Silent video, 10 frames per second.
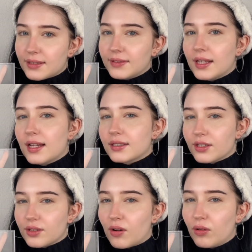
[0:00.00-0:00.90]
I feel like
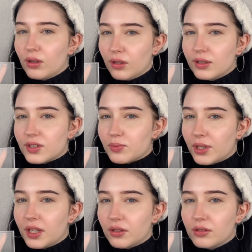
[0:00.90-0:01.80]
this whole look is
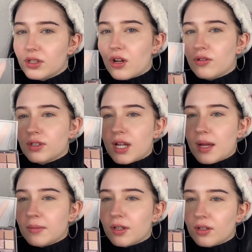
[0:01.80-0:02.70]
pretty cool toned,
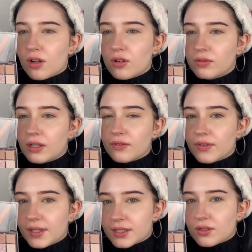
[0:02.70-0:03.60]
I'm gonna go with
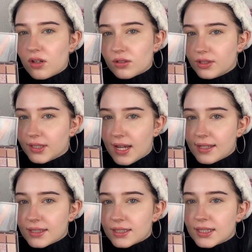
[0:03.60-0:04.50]
this color
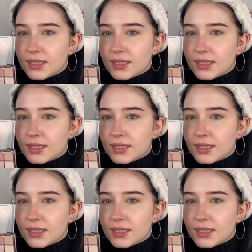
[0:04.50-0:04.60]
next.